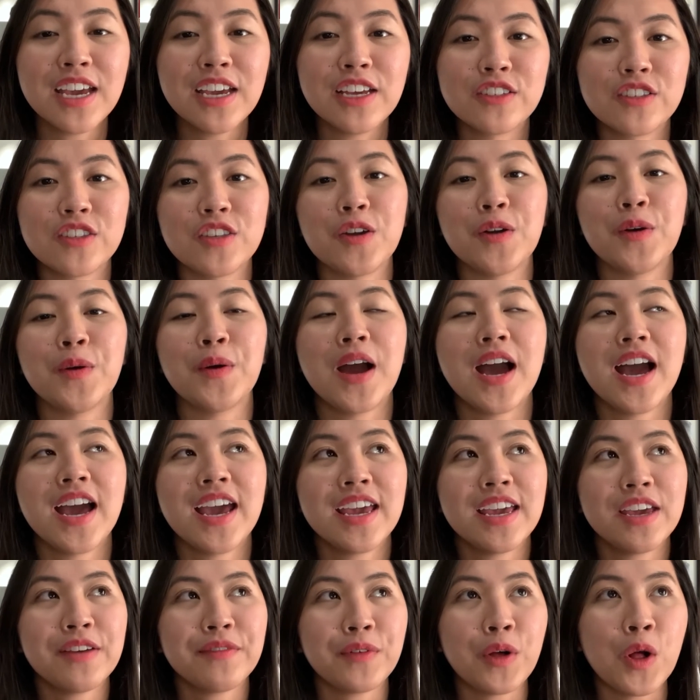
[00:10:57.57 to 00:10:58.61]
So
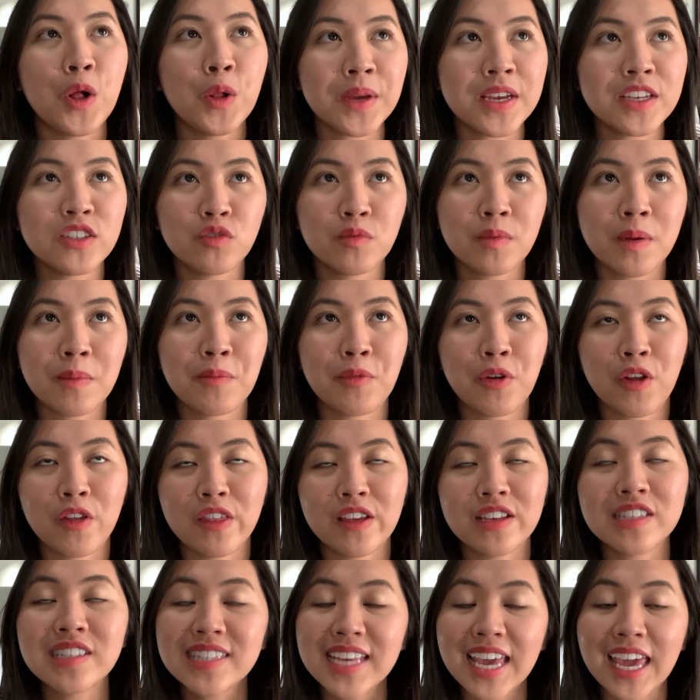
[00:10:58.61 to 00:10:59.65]
I always remember
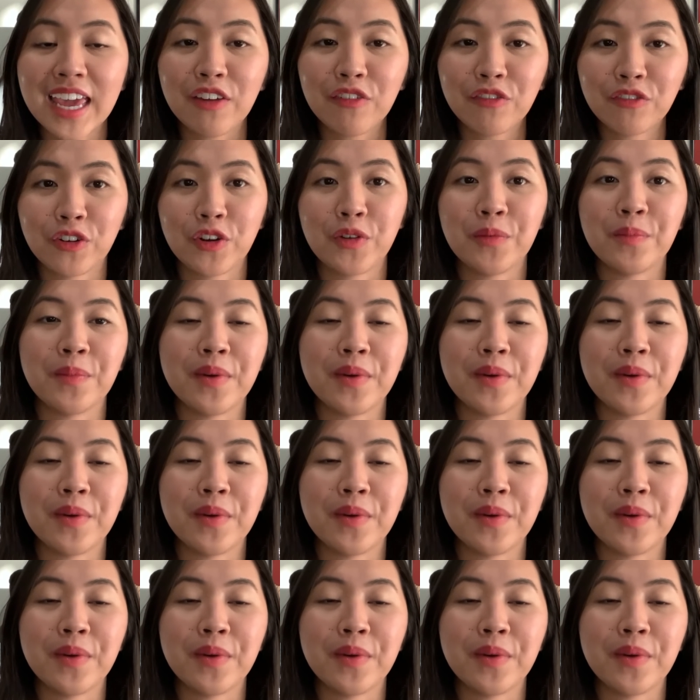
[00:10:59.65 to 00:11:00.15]
this saying from